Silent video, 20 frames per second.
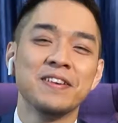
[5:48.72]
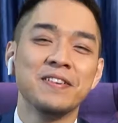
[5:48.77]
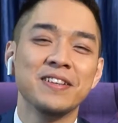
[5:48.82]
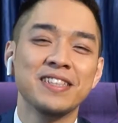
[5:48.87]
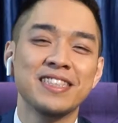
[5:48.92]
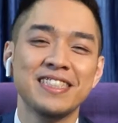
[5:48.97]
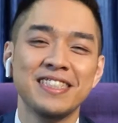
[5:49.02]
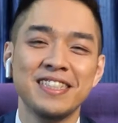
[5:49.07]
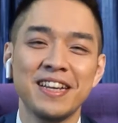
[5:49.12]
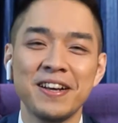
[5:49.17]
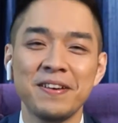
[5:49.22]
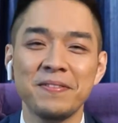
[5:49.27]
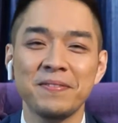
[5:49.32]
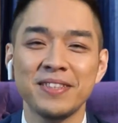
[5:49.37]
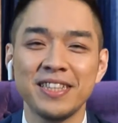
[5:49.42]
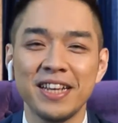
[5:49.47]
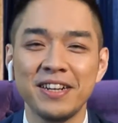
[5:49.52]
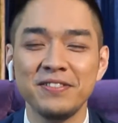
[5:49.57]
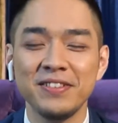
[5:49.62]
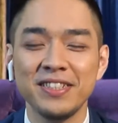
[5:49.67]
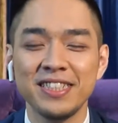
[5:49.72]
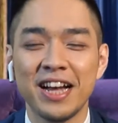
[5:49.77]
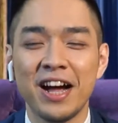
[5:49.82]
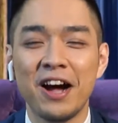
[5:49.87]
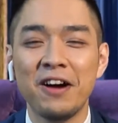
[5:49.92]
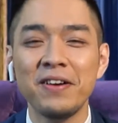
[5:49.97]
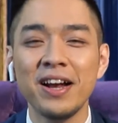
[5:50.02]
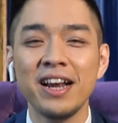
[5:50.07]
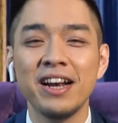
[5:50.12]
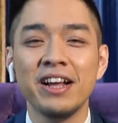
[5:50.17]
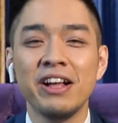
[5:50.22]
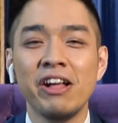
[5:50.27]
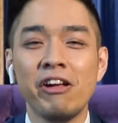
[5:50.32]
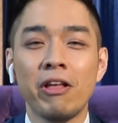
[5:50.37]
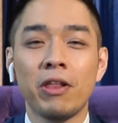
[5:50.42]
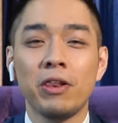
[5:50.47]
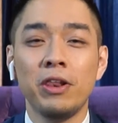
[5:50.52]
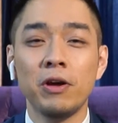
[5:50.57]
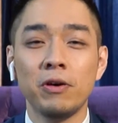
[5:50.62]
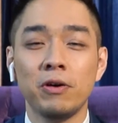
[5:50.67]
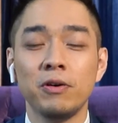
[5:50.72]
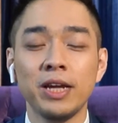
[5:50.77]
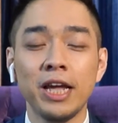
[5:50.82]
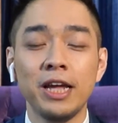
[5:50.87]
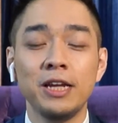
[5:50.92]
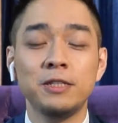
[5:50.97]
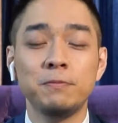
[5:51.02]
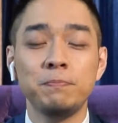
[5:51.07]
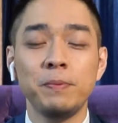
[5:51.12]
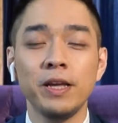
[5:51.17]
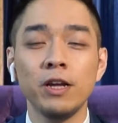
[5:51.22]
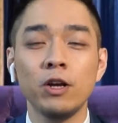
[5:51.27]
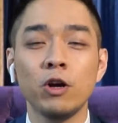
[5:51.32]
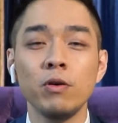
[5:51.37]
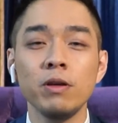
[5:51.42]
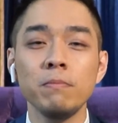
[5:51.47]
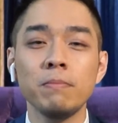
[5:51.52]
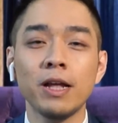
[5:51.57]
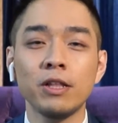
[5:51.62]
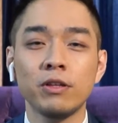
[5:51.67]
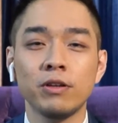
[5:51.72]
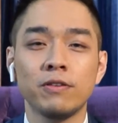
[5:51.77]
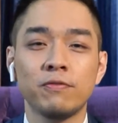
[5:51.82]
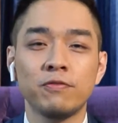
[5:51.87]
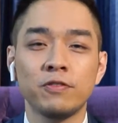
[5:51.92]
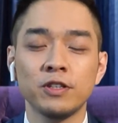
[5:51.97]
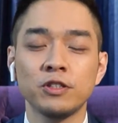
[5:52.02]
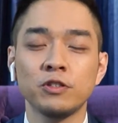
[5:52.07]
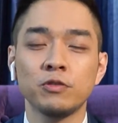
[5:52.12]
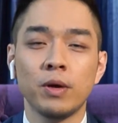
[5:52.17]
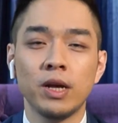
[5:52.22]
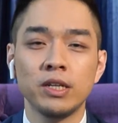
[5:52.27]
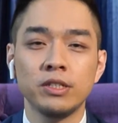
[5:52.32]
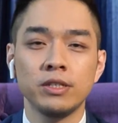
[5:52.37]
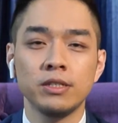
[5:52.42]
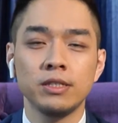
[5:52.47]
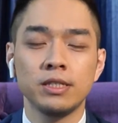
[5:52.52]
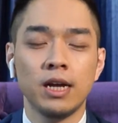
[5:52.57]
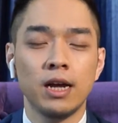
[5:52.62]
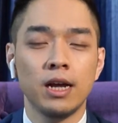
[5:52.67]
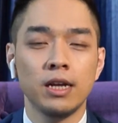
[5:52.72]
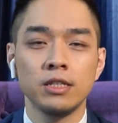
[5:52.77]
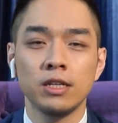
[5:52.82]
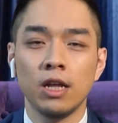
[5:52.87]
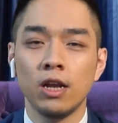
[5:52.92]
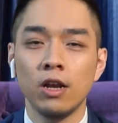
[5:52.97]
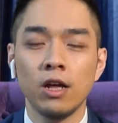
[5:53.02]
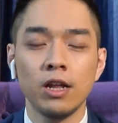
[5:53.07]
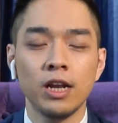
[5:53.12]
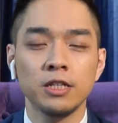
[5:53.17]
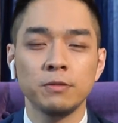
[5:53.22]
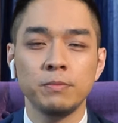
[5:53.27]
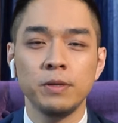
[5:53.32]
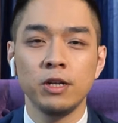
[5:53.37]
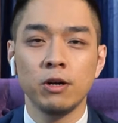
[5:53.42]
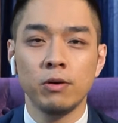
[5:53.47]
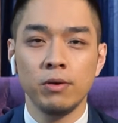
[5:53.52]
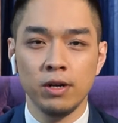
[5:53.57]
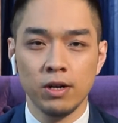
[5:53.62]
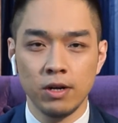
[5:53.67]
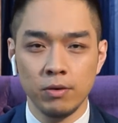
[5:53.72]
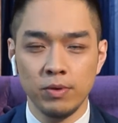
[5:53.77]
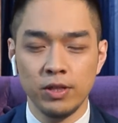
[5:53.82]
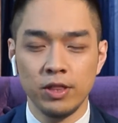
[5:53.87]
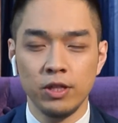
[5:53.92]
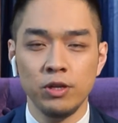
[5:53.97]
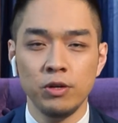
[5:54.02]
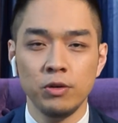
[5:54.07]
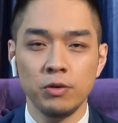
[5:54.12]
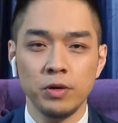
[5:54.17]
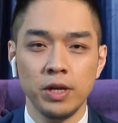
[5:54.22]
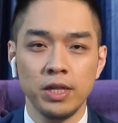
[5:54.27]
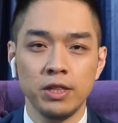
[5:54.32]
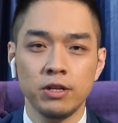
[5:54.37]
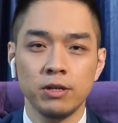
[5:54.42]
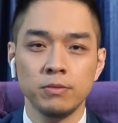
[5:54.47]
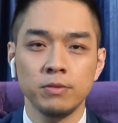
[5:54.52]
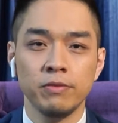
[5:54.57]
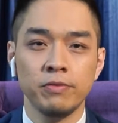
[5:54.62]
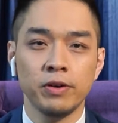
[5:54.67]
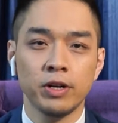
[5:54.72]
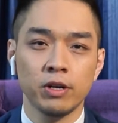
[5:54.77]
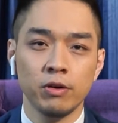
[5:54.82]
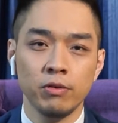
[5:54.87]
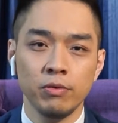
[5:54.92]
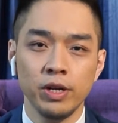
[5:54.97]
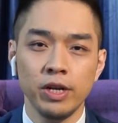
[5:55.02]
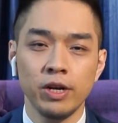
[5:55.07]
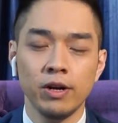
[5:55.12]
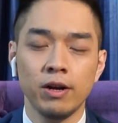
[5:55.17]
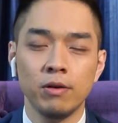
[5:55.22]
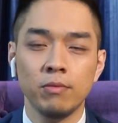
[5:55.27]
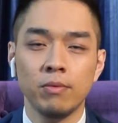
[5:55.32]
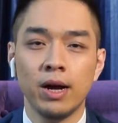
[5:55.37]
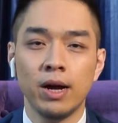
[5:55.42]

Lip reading: What's up, Sentrisa? All right. Now, okay, going back to the first question, a lot has been going on with you in terms of your career and